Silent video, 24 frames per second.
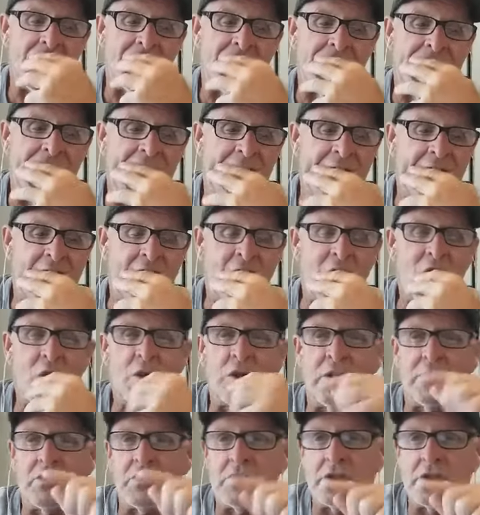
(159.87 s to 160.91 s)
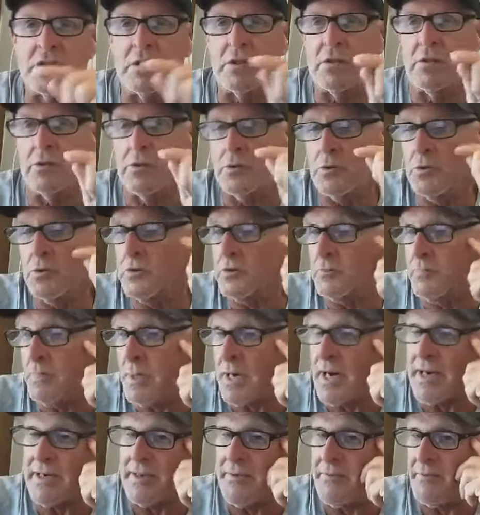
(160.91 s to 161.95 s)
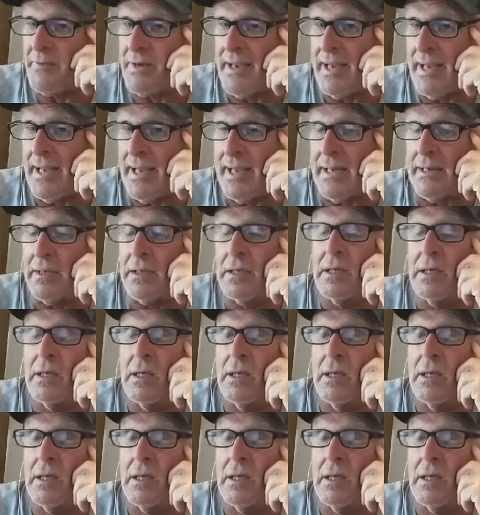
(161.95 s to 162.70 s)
that you can still lose body fat